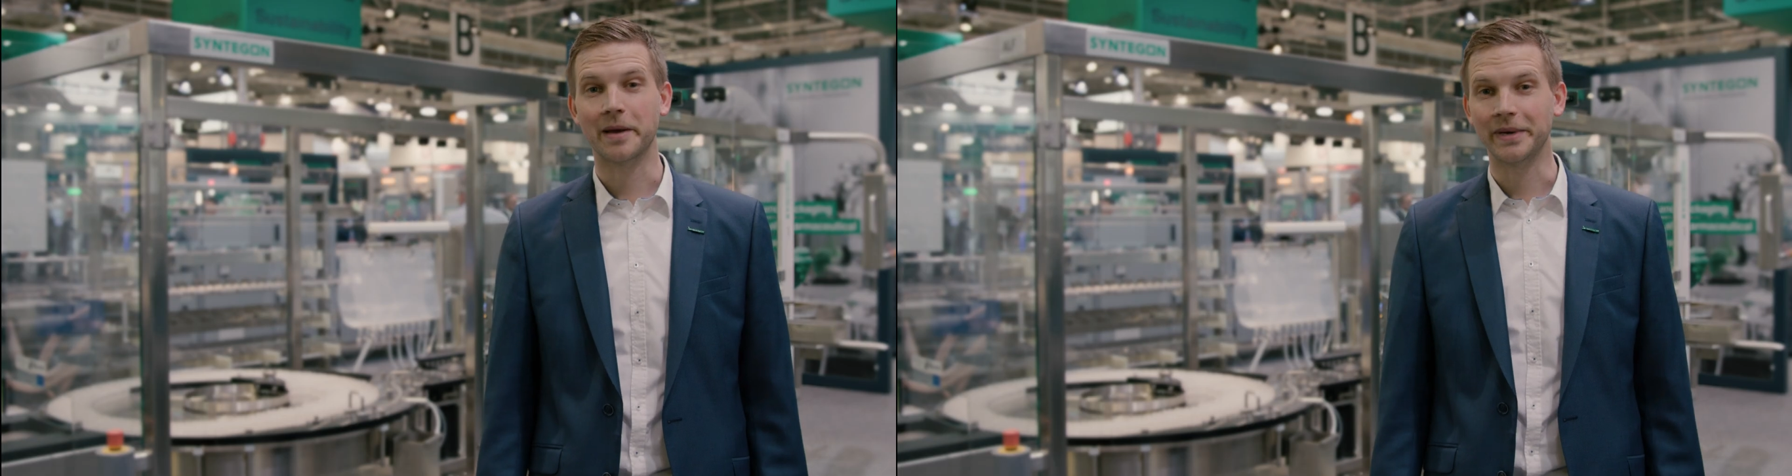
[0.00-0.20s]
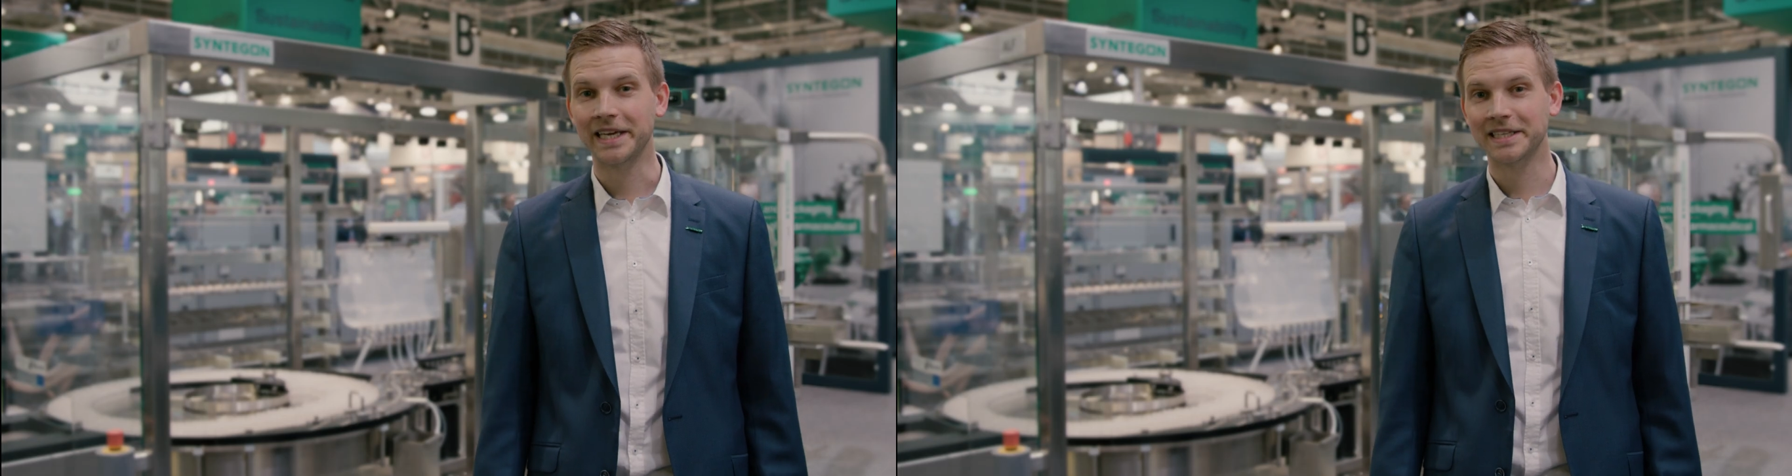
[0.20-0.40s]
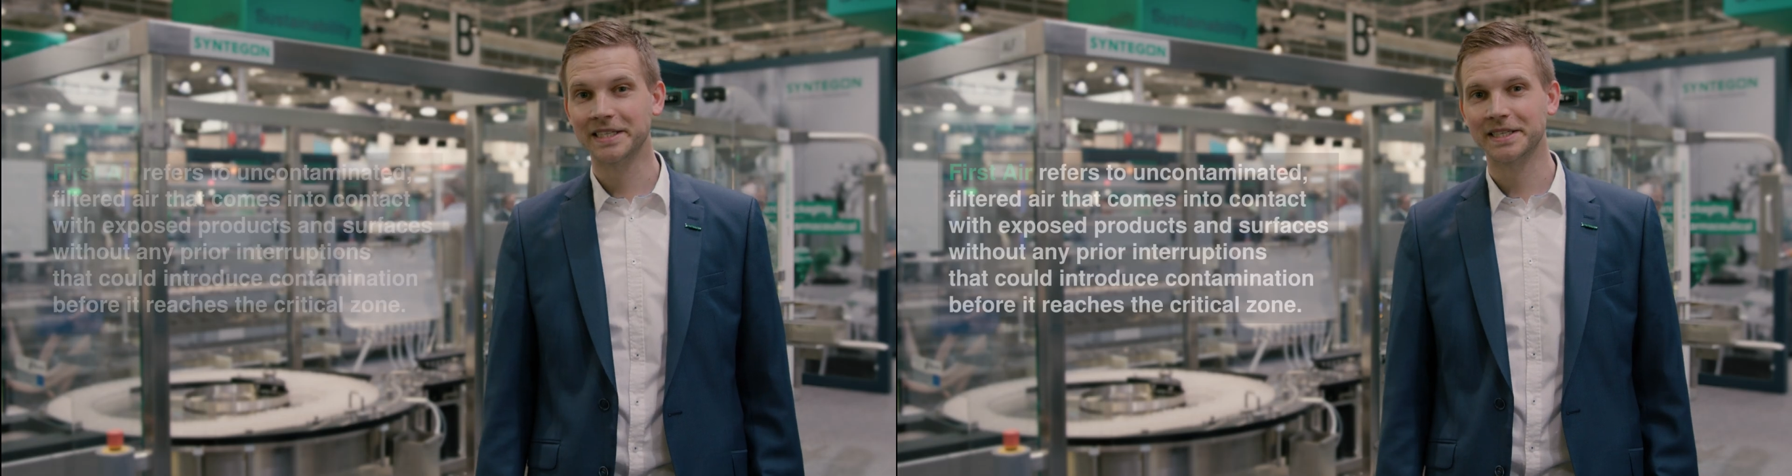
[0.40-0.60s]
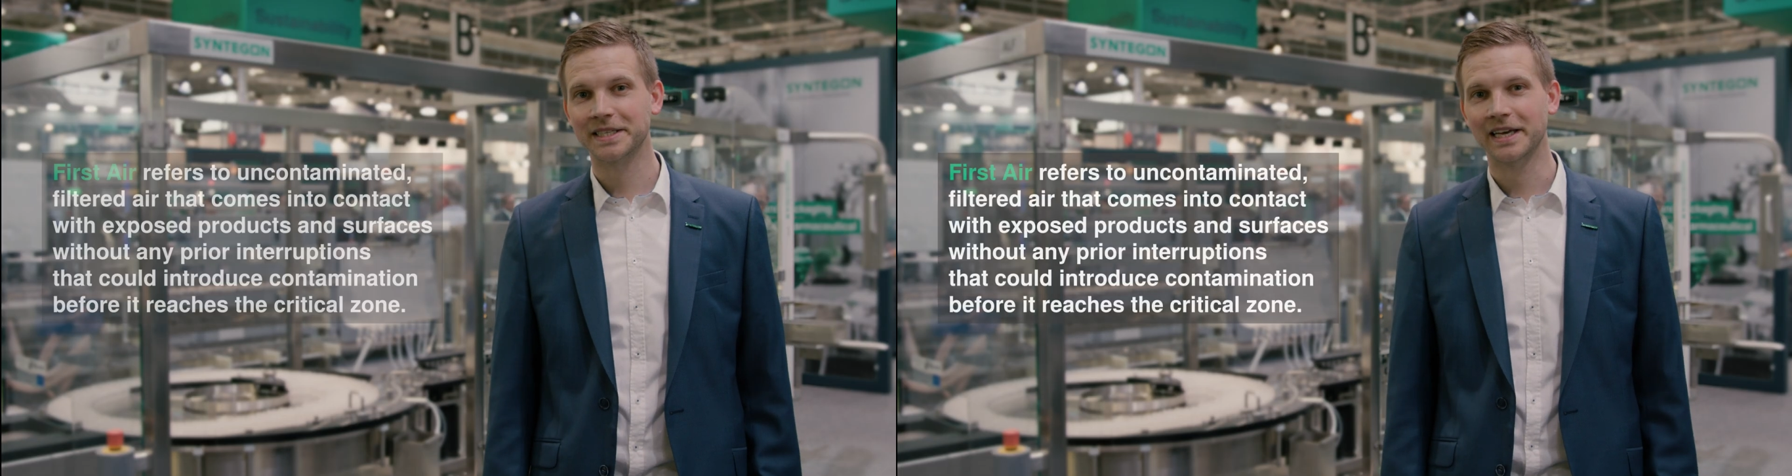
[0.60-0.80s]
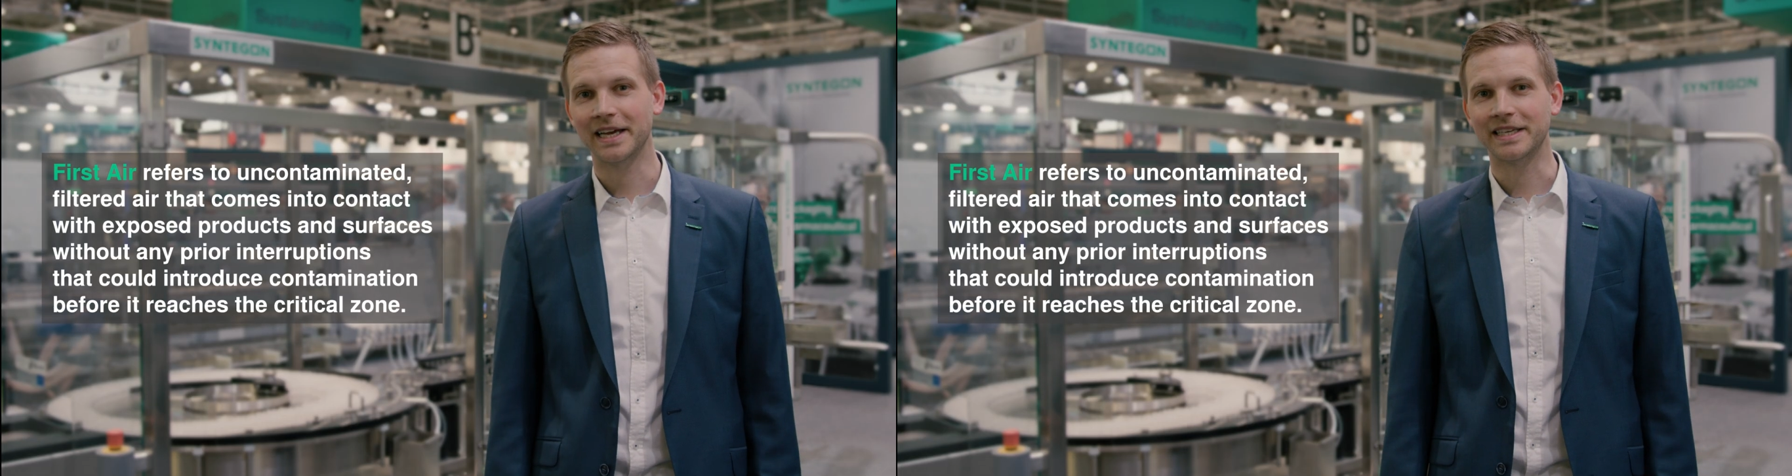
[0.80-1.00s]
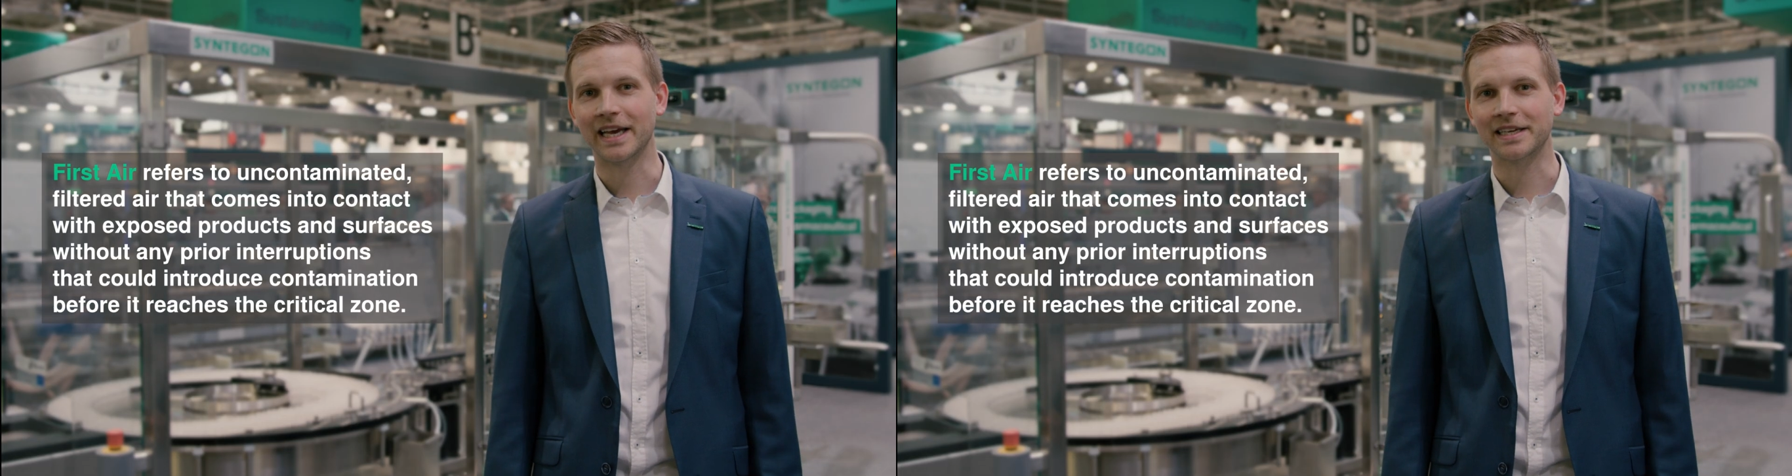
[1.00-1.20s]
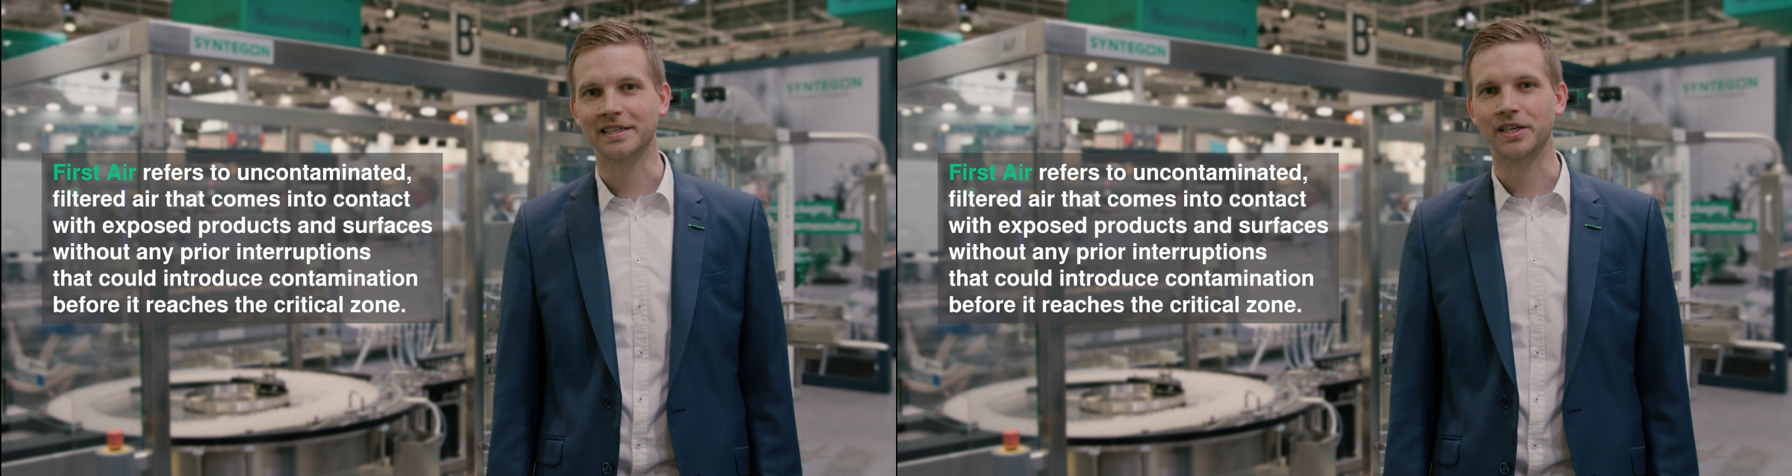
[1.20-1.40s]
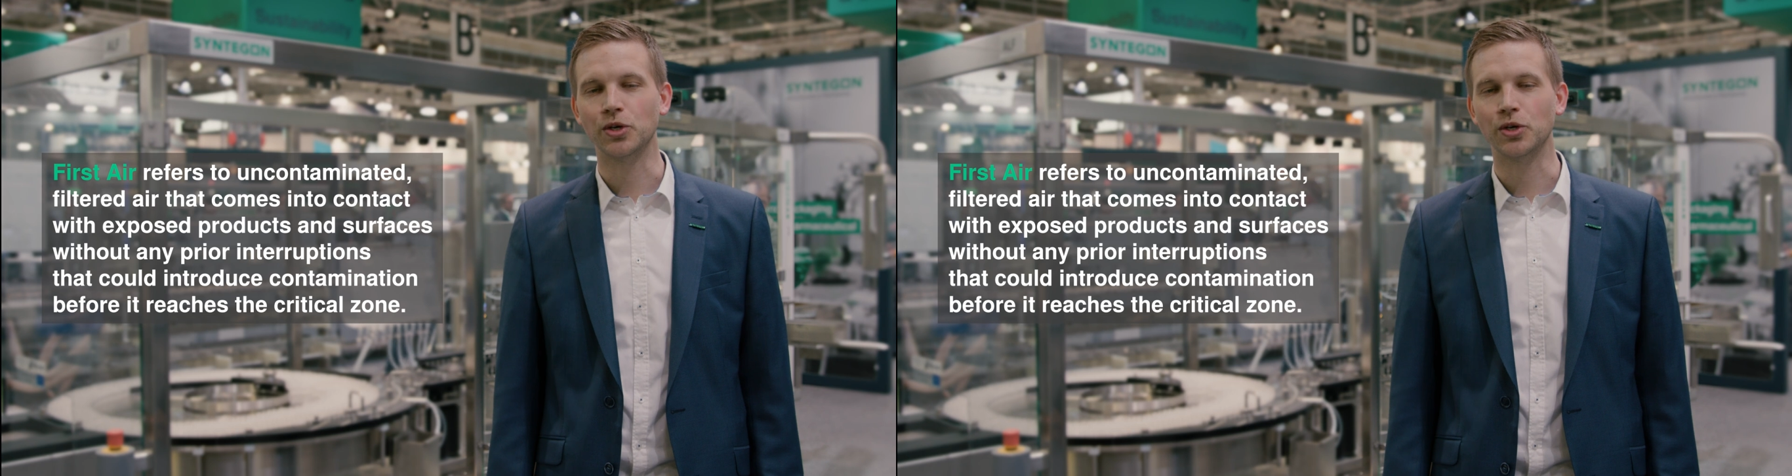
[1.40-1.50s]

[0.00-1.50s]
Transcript: air means that